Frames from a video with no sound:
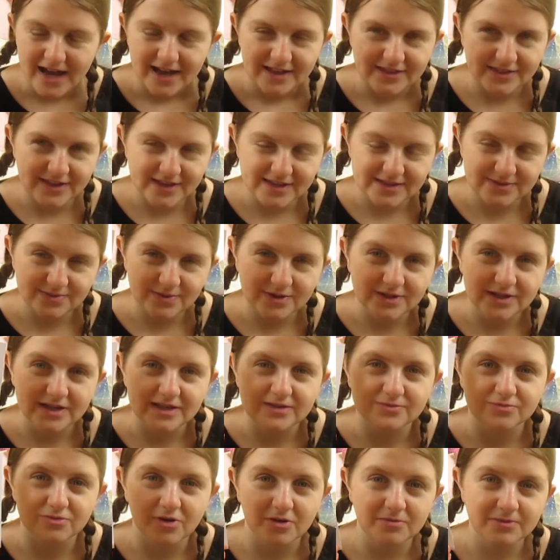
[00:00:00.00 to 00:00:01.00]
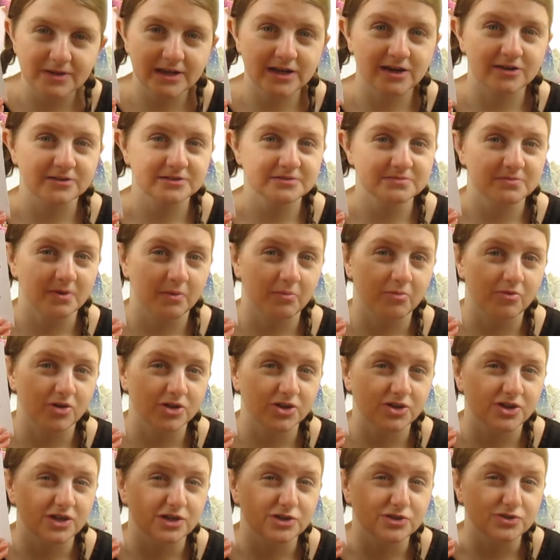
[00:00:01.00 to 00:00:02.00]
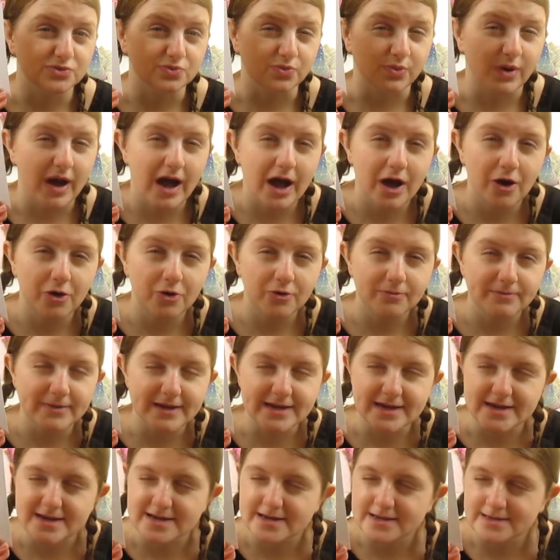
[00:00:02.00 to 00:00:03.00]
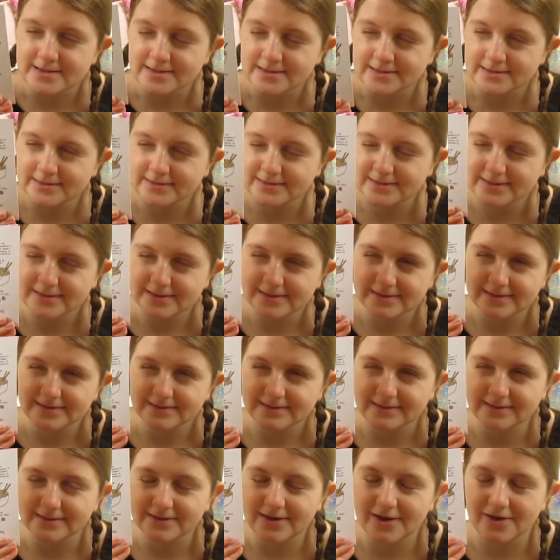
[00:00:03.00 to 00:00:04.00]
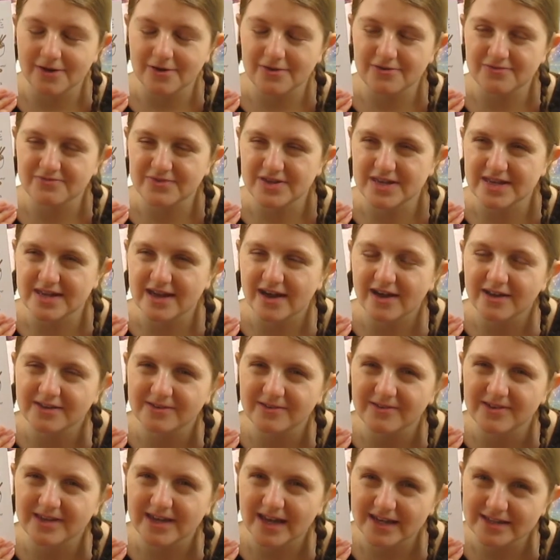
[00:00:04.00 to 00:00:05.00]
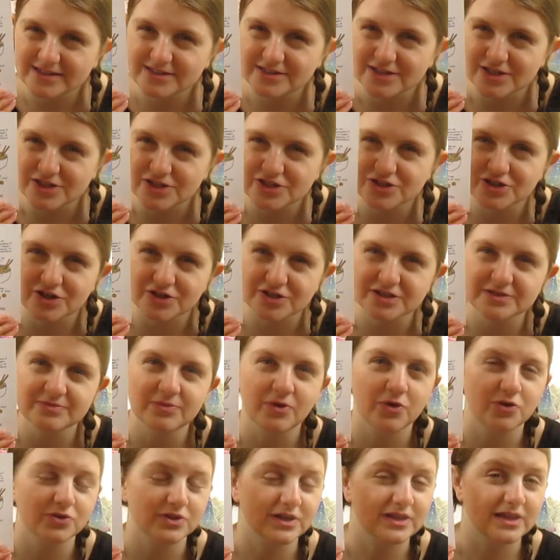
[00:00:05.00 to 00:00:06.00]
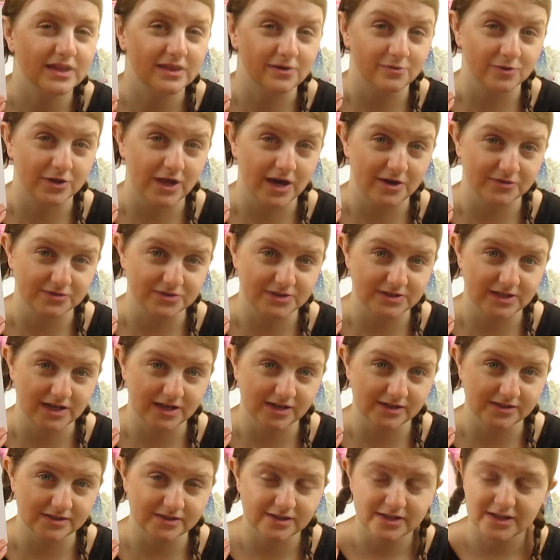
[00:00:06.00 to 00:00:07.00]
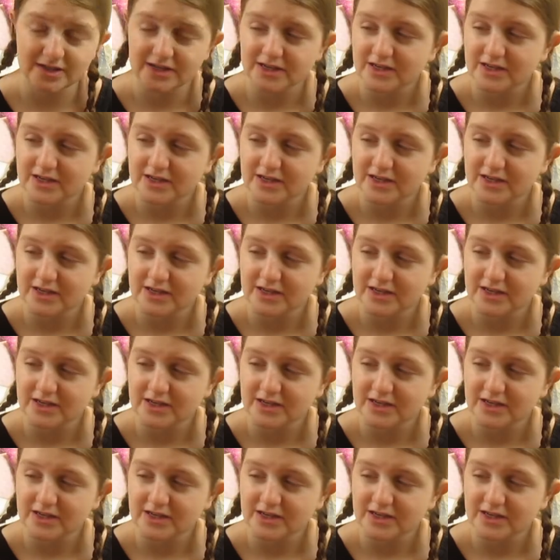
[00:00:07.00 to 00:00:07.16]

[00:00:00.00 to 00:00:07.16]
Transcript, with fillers: this one is probably going to my brother as well, because you know, he kind of gets these jokes more than anyone else does.